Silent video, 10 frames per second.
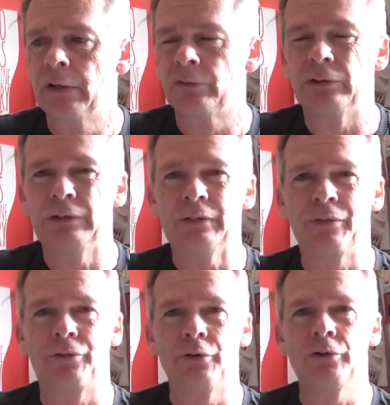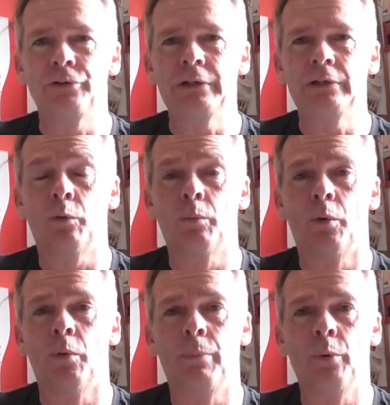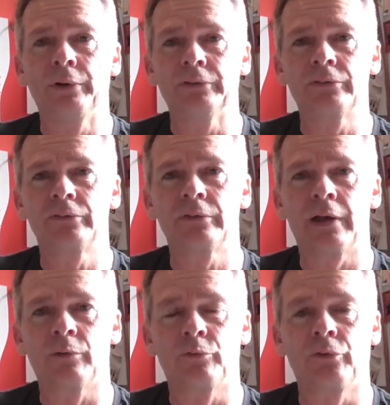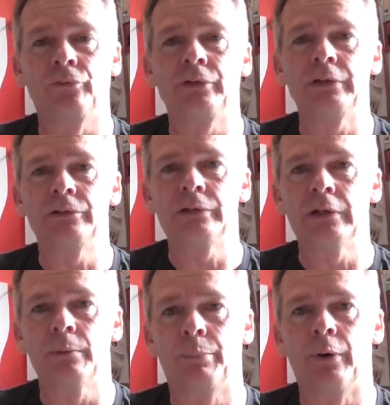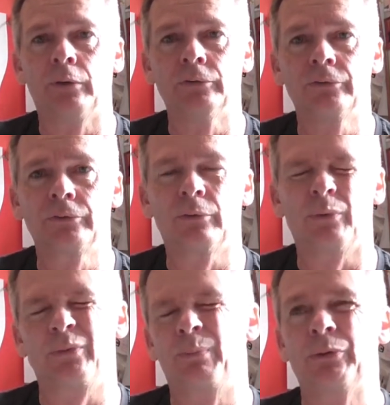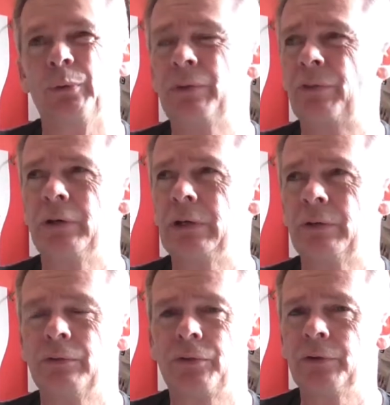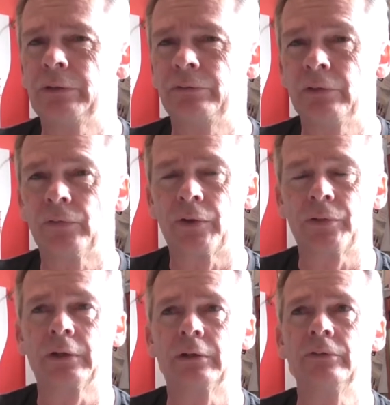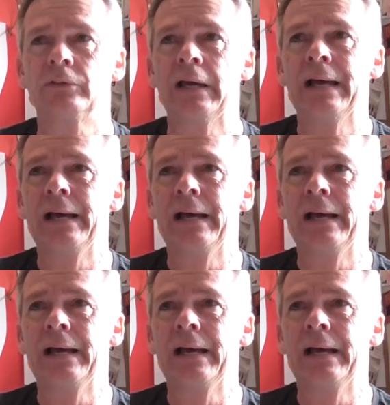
So you need 30 or more points out of 50 to get a bronze, or between 30 and 37 I think it is,